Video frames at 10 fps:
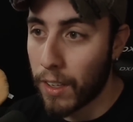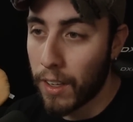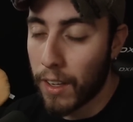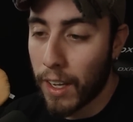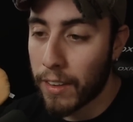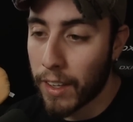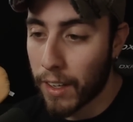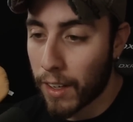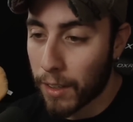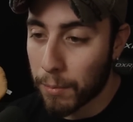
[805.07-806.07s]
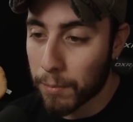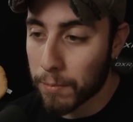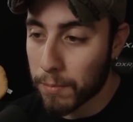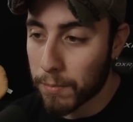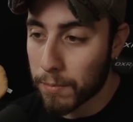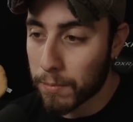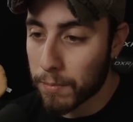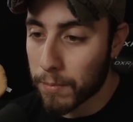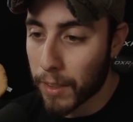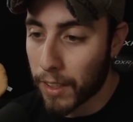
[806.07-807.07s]
and then
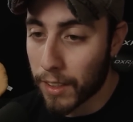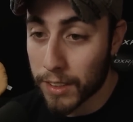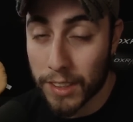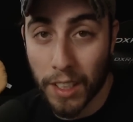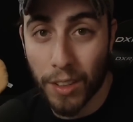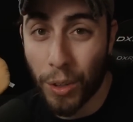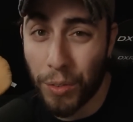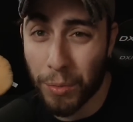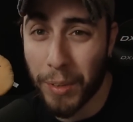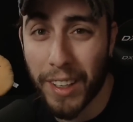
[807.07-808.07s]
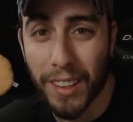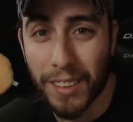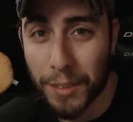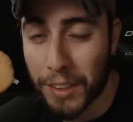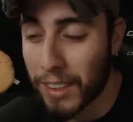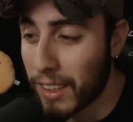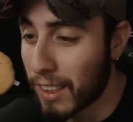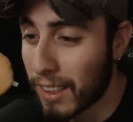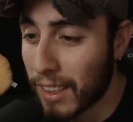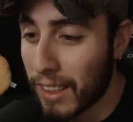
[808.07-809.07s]
just kind of go from there, really.
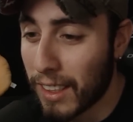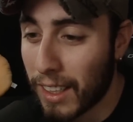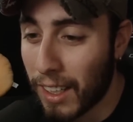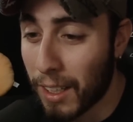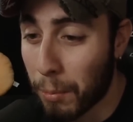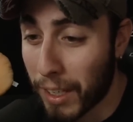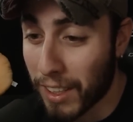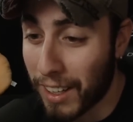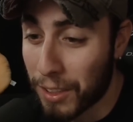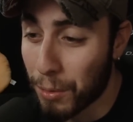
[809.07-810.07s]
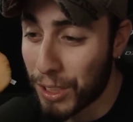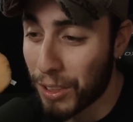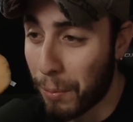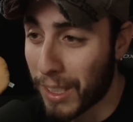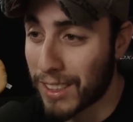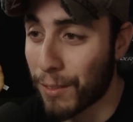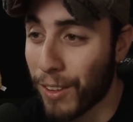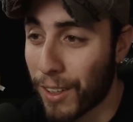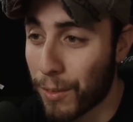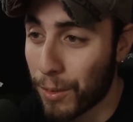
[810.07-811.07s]
But I do wish you the best of
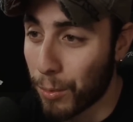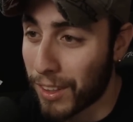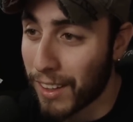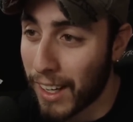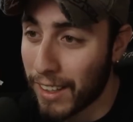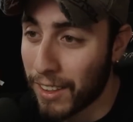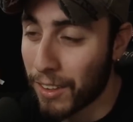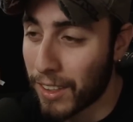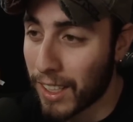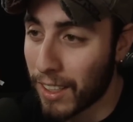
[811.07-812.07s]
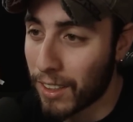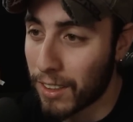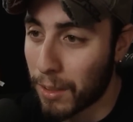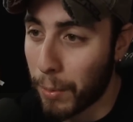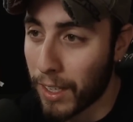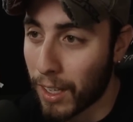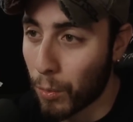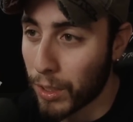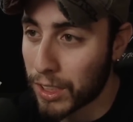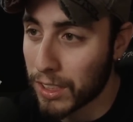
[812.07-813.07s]
luck with that. You know, again, depending on
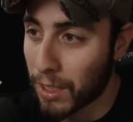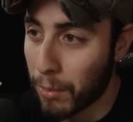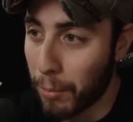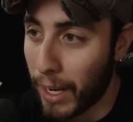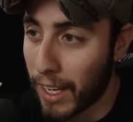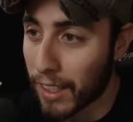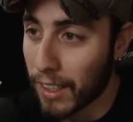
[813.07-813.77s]
when she's coming back.